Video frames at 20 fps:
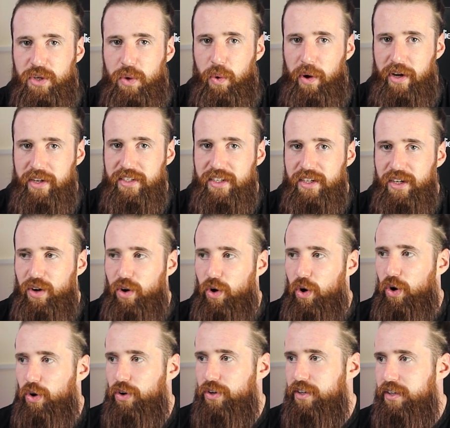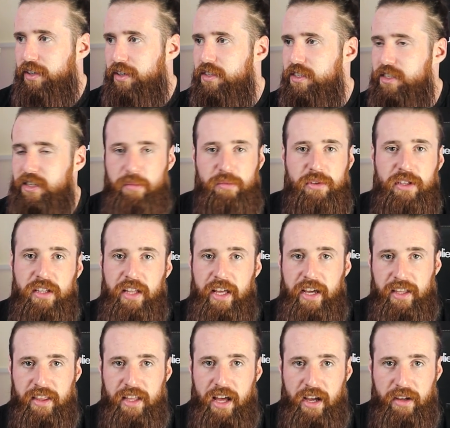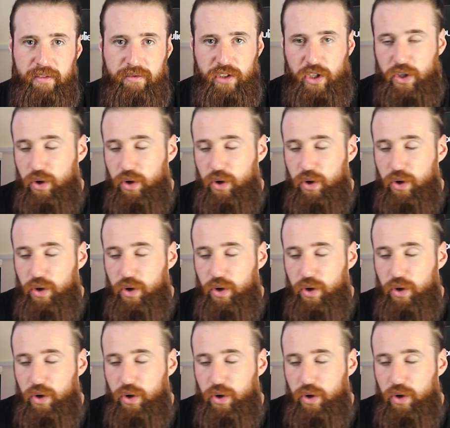quid on something like that.